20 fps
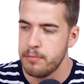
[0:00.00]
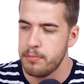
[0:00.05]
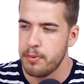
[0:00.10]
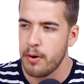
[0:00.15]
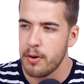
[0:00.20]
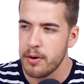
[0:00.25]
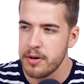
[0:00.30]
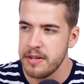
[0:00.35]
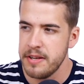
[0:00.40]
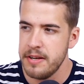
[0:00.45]

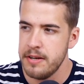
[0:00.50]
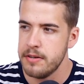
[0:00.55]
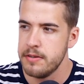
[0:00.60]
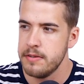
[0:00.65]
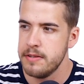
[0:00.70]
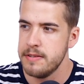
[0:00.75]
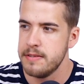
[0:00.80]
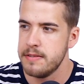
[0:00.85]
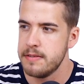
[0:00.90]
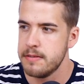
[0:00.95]
part here,
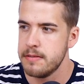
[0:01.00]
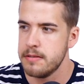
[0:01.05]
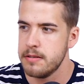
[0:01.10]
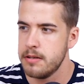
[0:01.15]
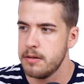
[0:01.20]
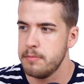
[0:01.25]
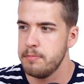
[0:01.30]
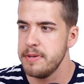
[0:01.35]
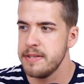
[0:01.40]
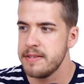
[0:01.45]
this
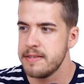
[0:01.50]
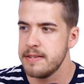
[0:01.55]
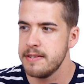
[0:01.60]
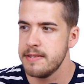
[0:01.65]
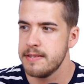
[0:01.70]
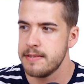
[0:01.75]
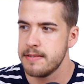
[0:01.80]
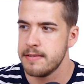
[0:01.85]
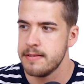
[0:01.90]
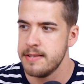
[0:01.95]
uh,
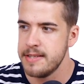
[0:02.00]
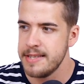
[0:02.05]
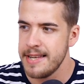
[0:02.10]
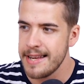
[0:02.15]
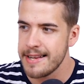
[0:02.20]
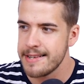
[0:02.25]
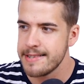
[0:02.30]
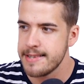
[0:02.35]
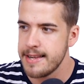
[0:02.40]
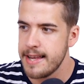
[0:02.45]
business
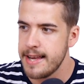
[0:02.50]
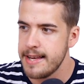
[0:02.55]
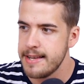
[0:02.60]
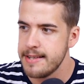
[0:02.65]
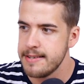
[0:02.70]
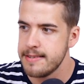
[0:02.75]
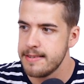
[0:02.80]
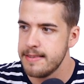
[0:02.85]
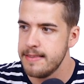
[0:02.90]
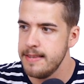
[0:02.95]
text
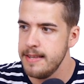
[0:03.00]
and